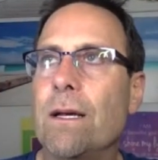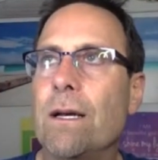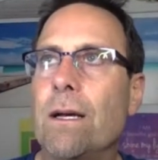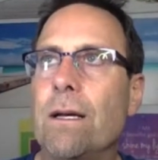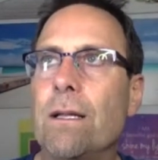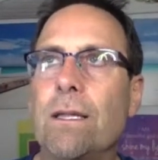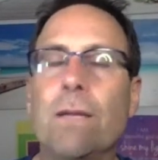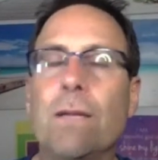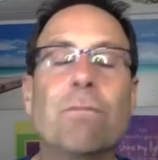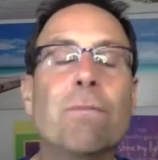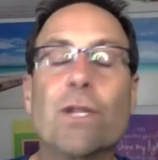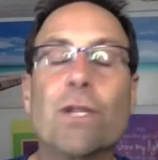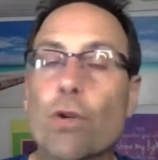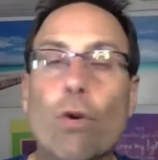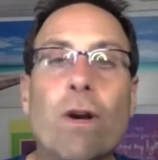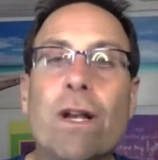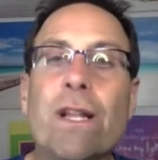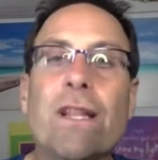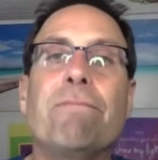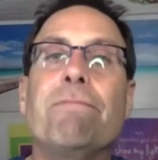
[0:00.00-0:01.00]
the
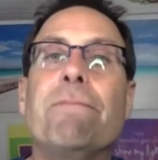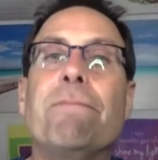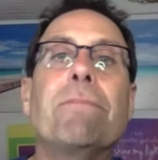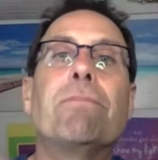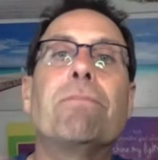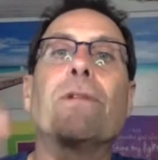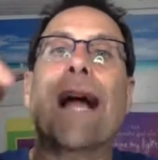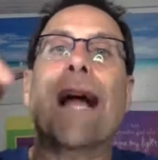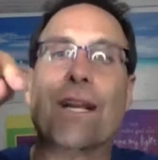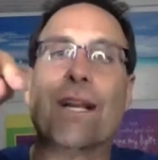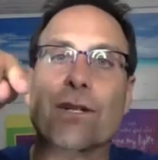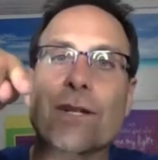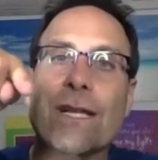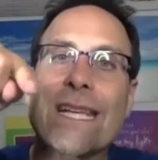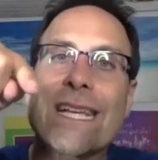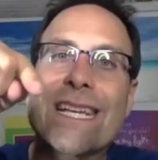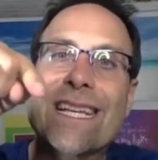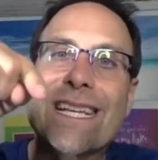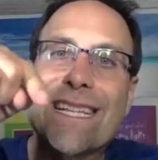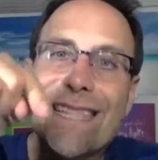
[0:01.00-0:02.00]
majority of people
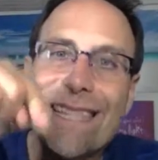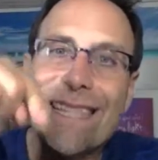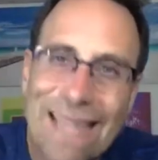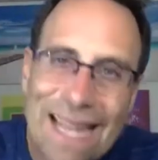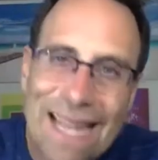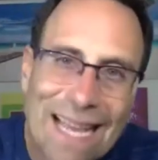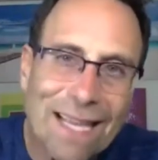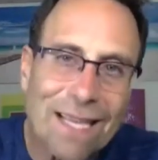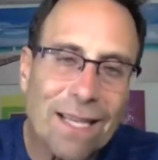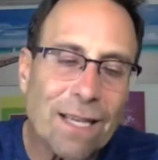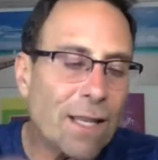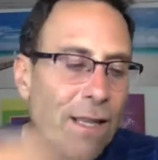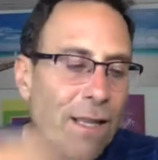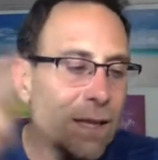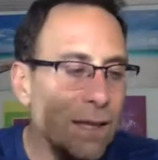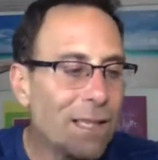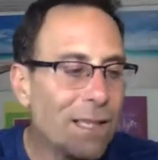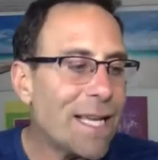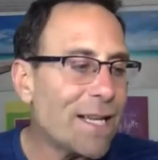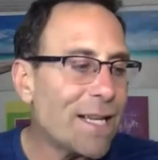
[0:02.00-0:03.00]
actually click the
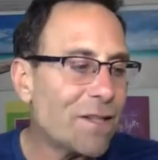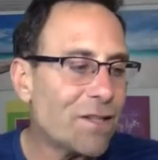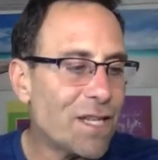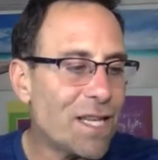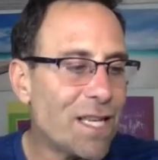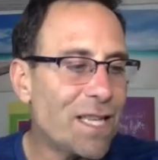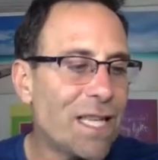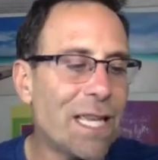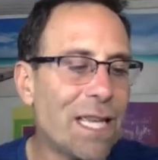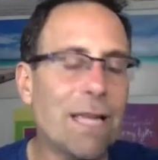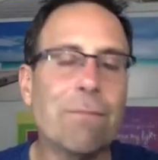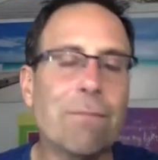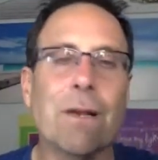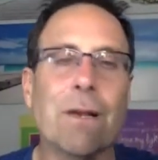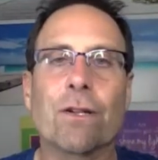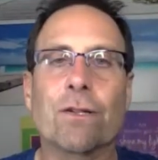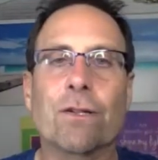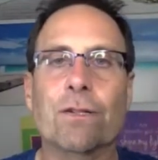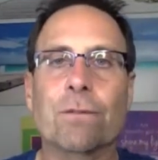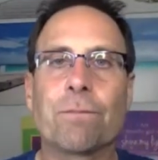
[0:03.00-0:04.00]
links in the
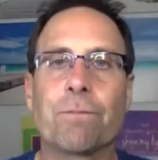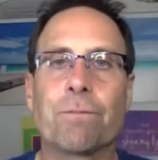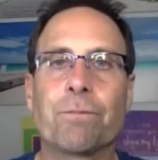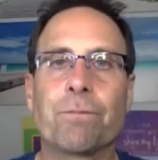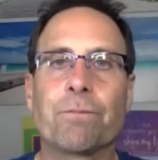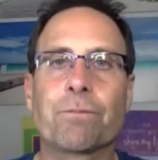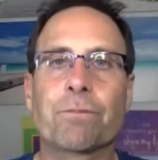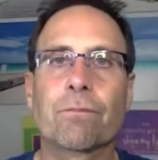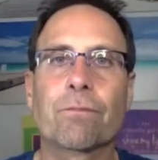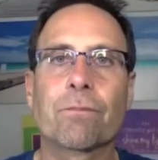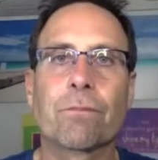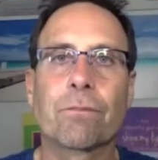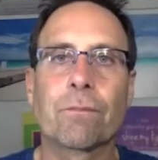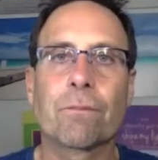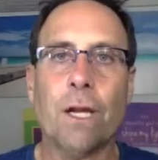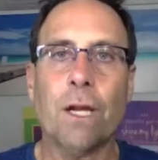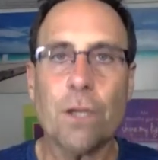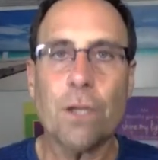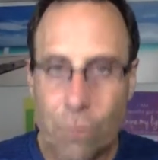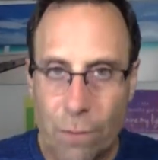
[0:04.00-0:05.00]
emails.
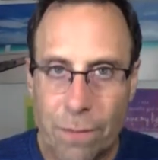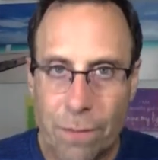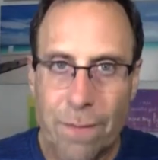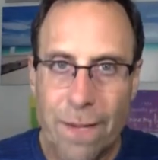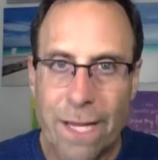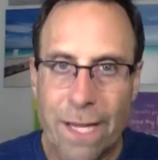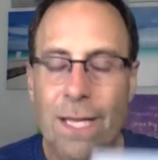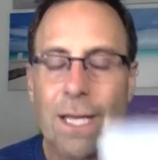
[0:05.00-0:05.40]
Are you with me?